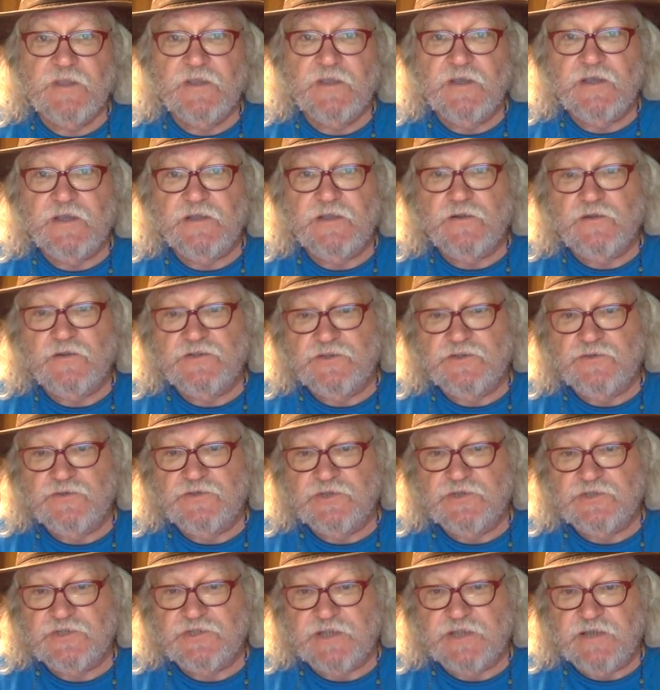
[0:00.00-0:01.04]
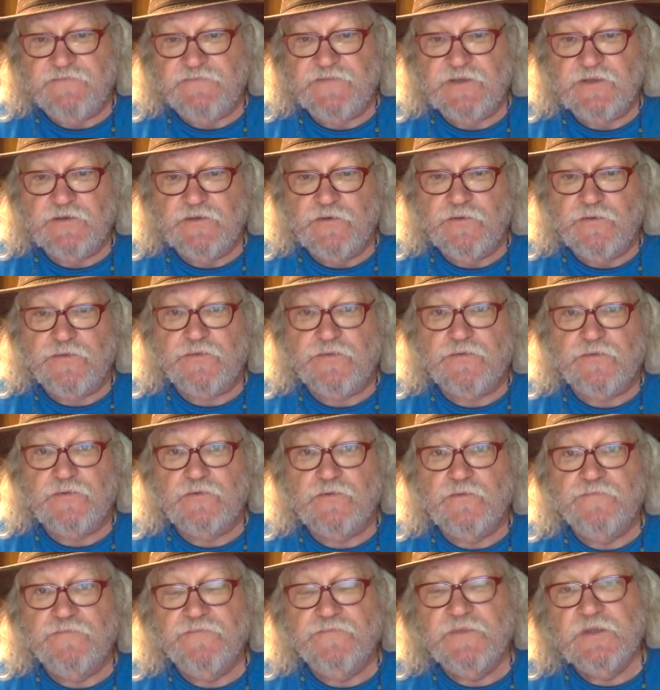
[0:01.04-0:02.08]
and you just have to go through
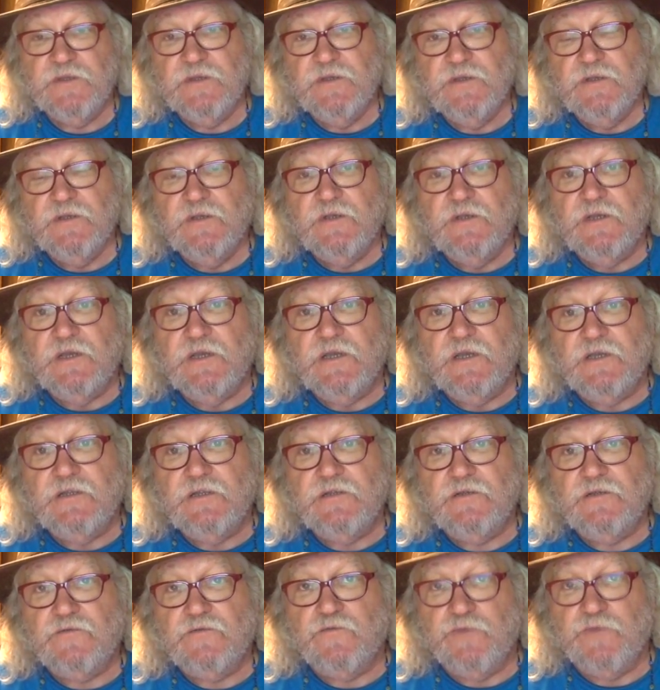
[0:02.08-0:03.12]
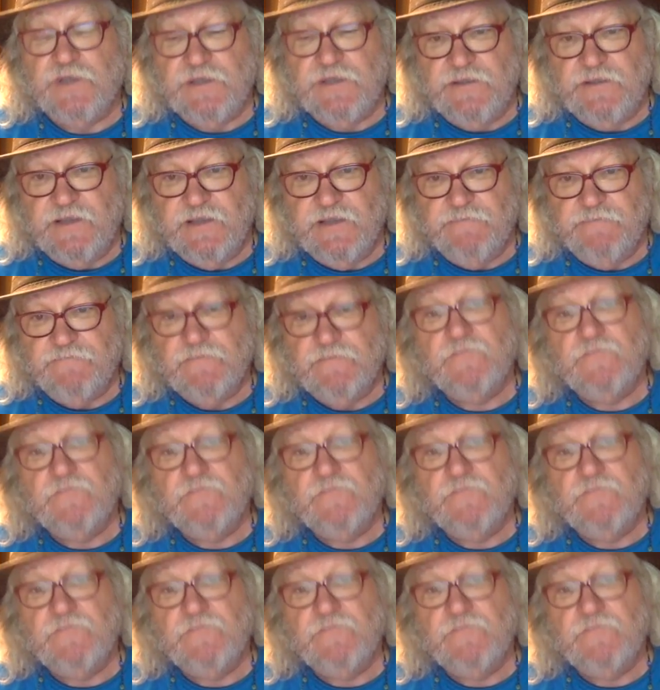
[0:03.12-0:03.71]
and read them.